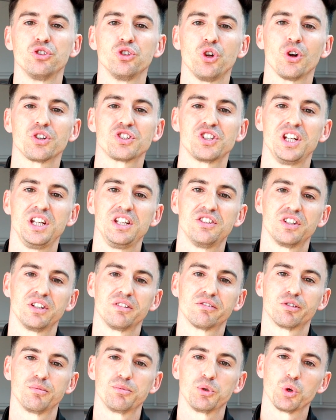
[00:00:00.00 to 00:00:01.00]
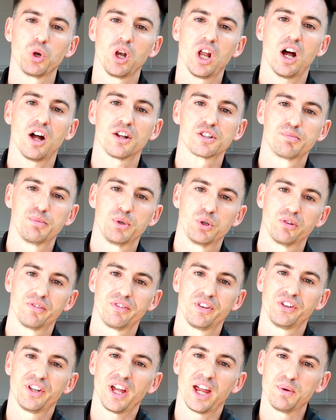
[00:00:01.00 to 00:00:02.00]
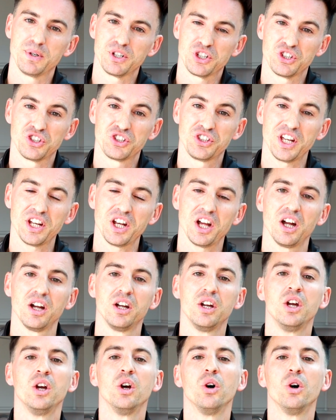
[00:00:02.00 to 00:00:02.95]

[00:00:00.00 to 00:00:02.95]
not eating from your last meal of the day, which is dinner,